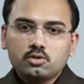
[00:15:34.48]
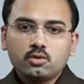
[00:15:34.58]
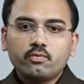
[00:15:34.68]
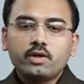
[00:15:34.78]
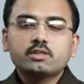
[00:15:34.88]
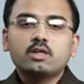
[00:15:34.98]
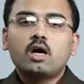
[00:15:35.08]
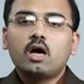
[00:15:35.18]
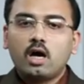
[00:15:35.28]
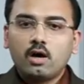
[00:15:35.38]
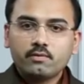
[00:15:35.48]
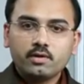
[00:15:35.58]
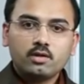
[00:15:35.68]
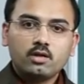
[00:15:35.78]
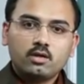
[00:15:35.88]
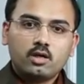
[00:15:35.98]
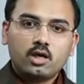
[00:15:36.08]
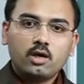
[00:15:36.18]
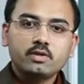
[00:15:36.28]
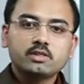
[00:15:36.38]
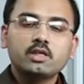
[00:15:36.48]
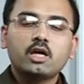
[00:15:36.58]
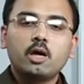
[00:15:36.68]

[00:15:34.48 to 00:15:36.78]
So friends, after having seen